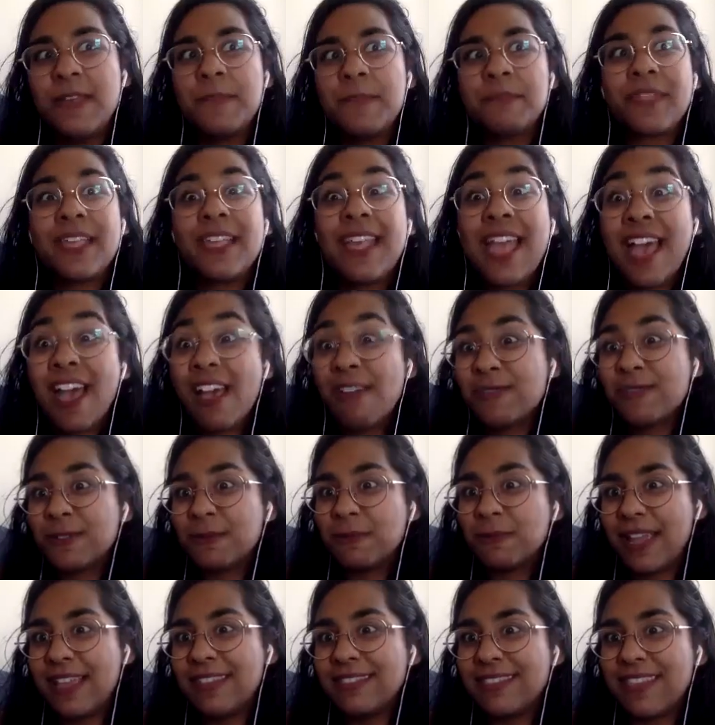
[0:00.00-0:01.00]
I have to
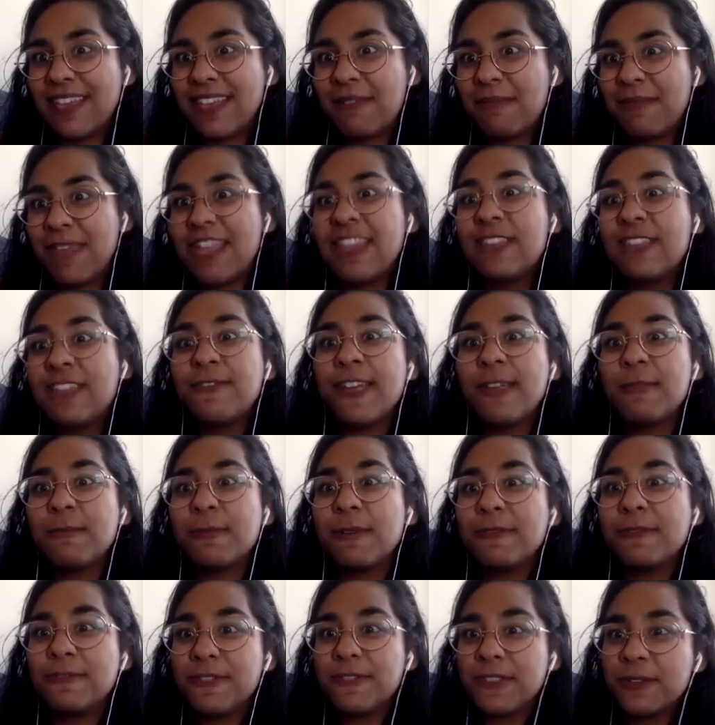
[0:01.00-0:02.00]
write them. And if I
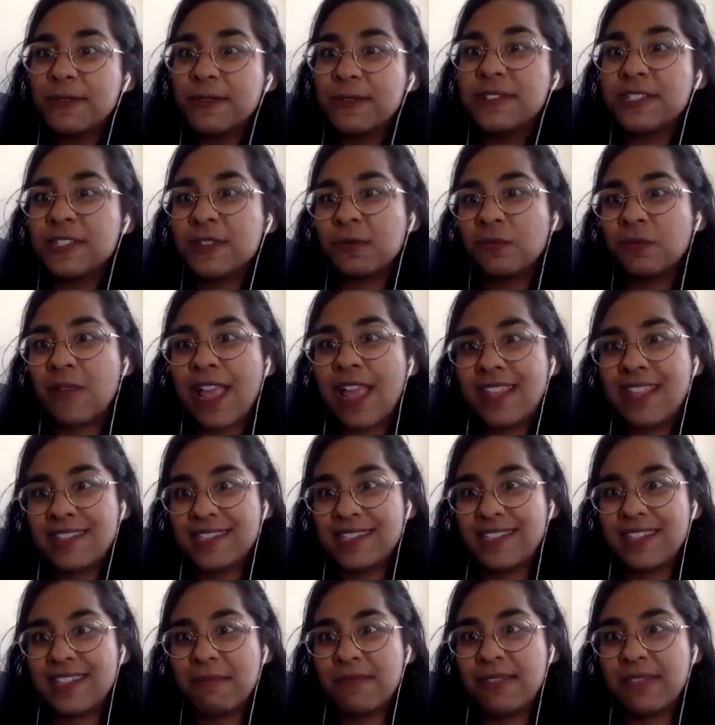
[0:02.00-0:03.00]
refuse to write
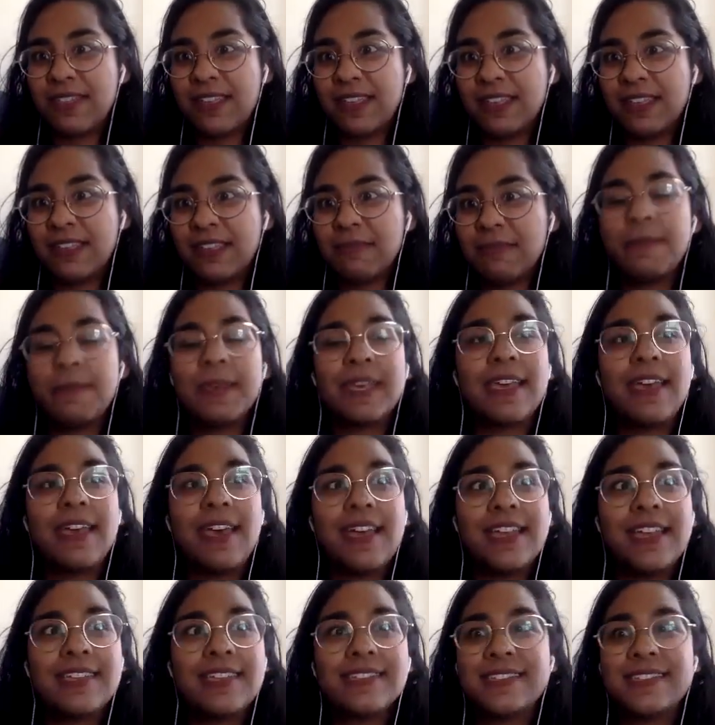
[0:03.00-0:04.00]
something
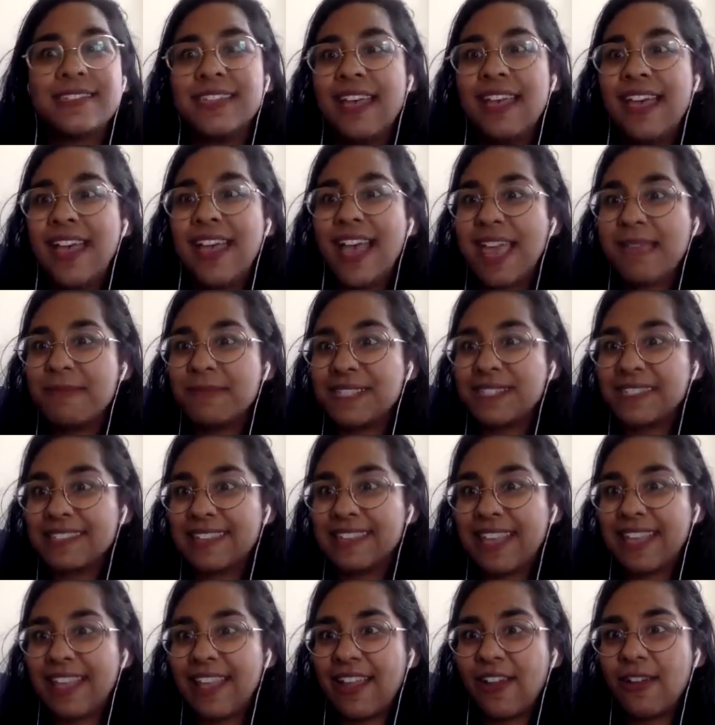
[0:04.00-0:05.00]
because I'm
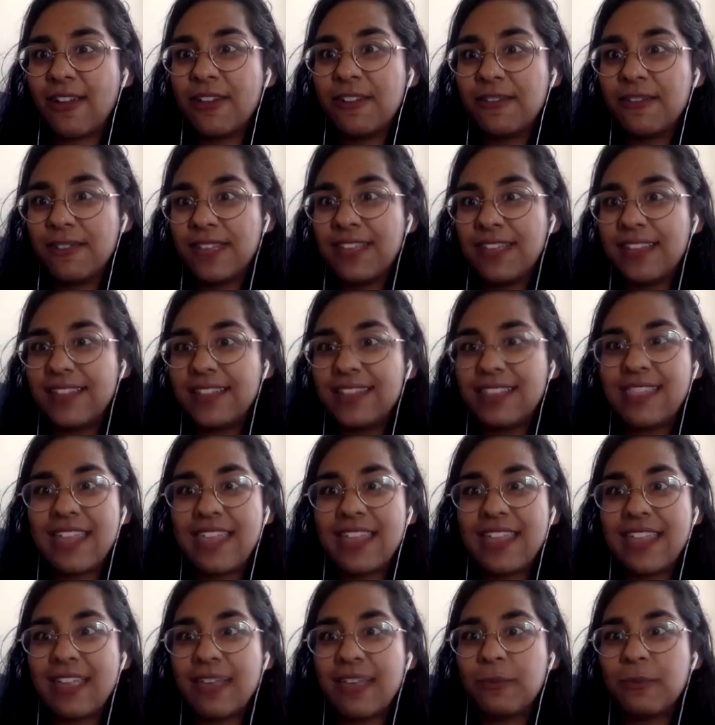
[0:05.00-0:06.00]
scared of it,
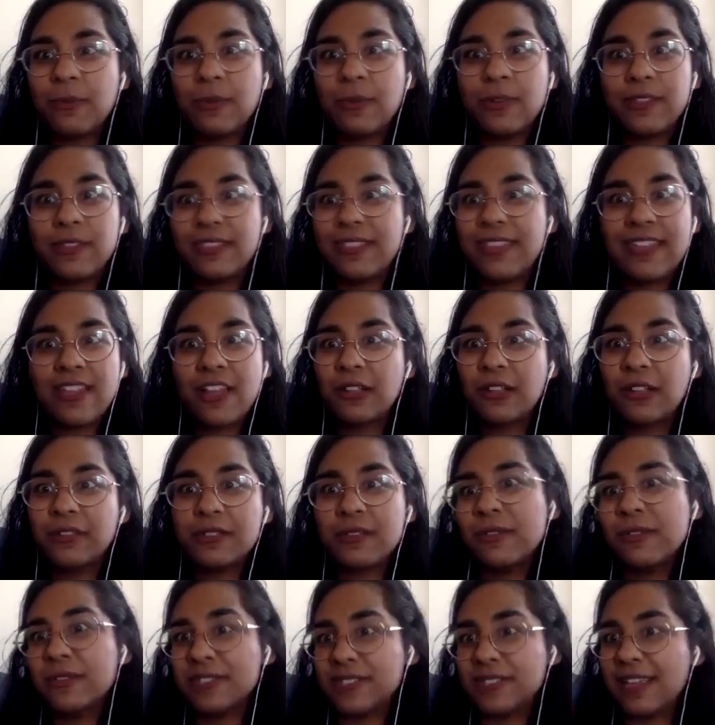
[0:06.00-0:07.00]
then I'll
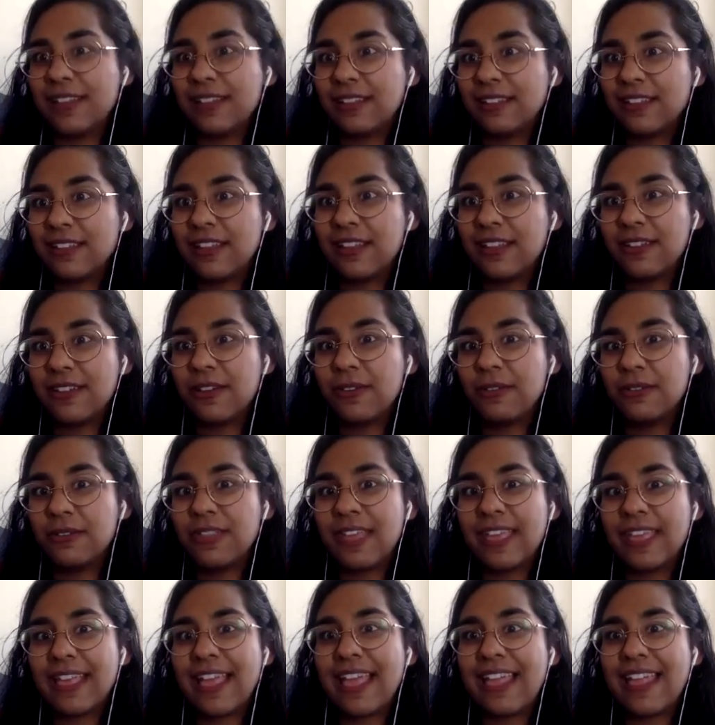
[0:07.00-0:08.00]
lose it.
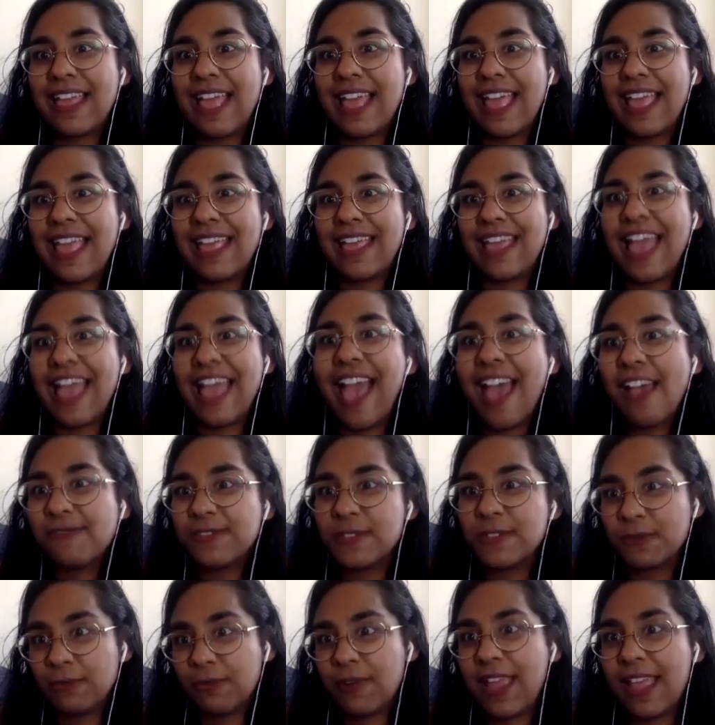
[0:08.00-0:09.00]
Like I have
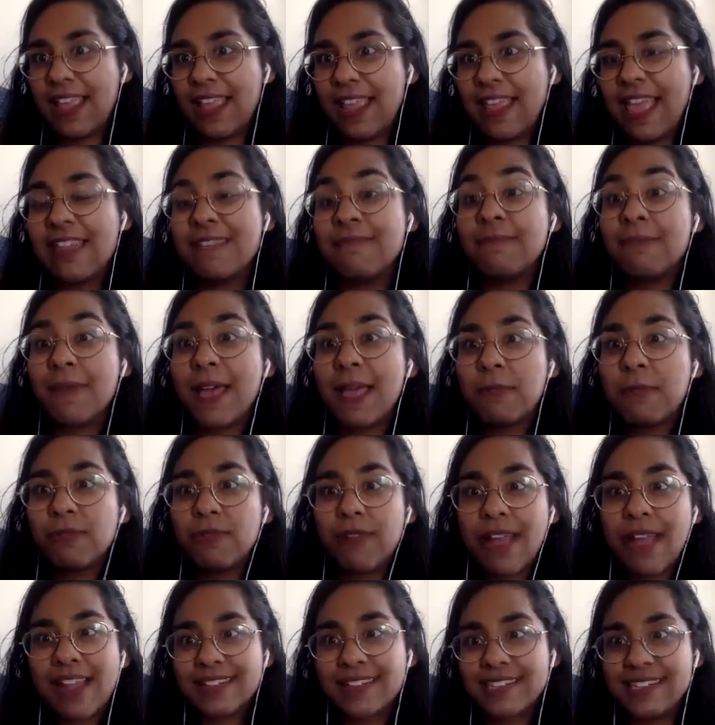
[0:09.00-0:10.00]
to write. And my
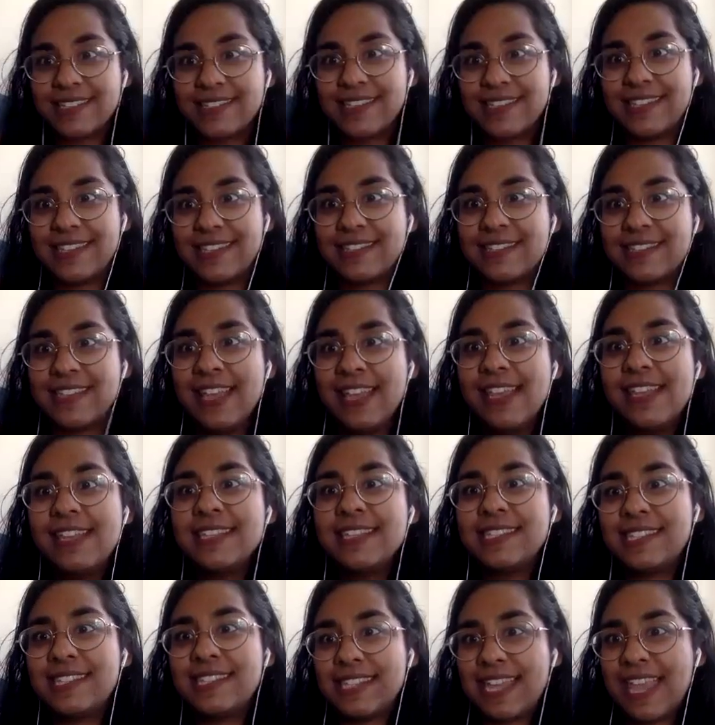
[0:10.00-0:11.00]
practice is
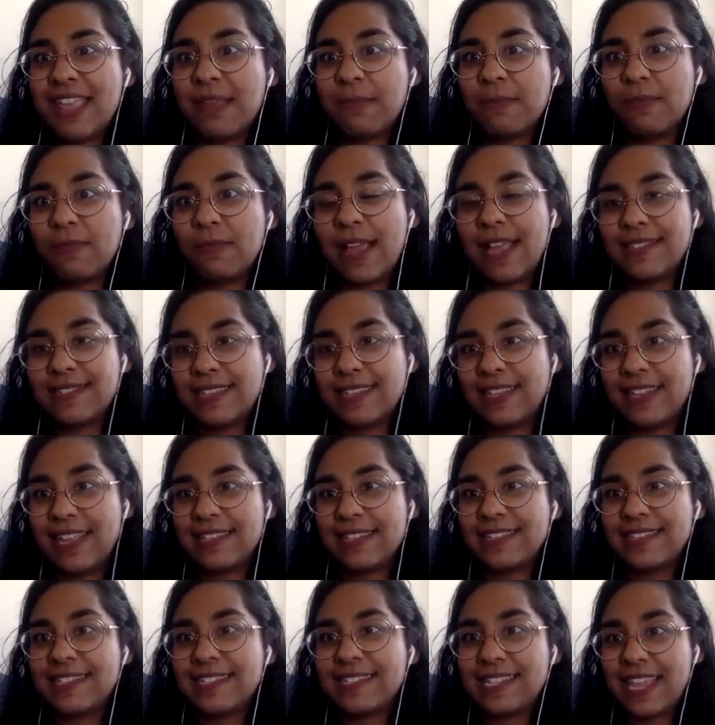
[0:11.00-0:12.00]
staying present
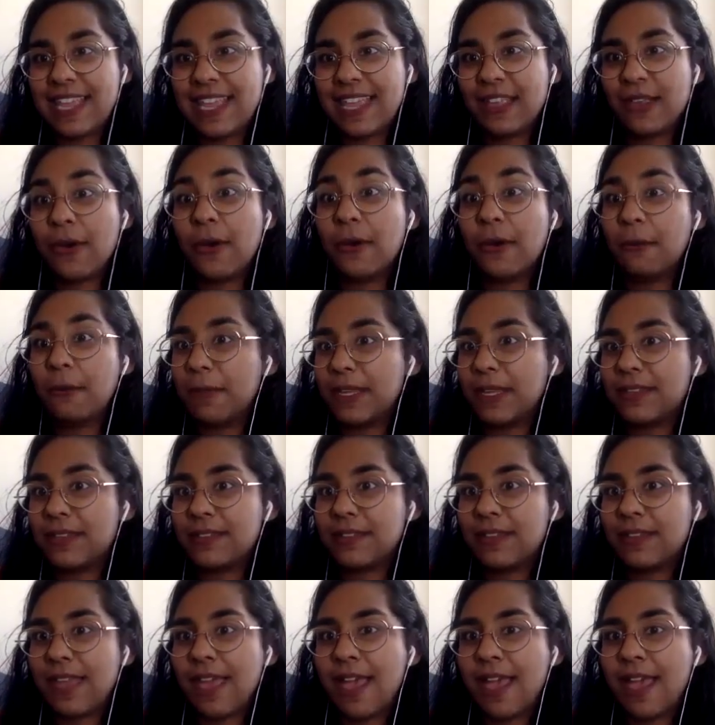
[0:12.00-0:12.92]
and staying open.